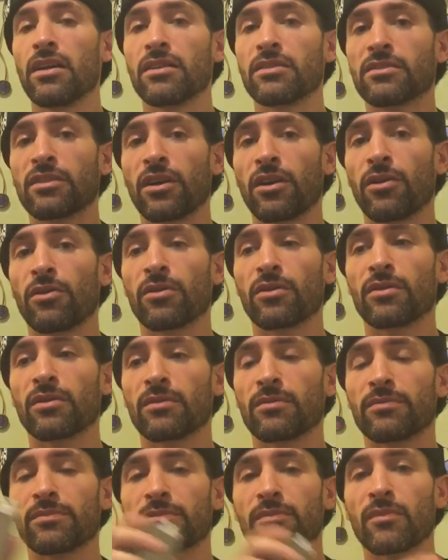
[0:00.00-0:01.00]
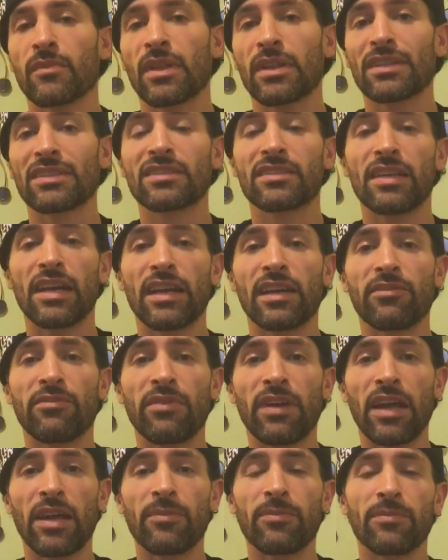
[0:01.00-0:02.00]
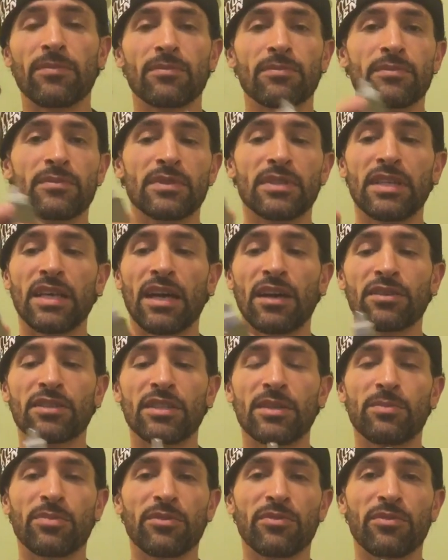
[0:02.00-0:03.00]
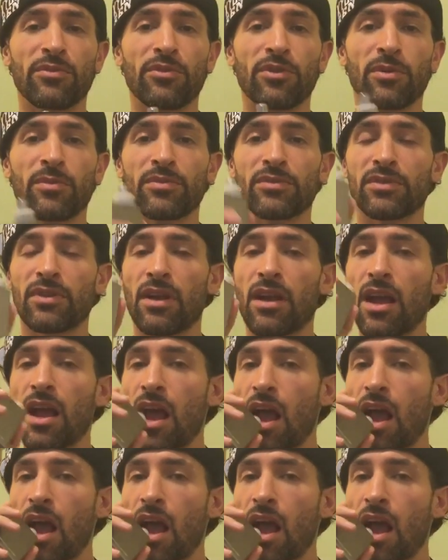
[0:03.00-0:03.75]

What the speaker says: So let's take a vape, see how she performs.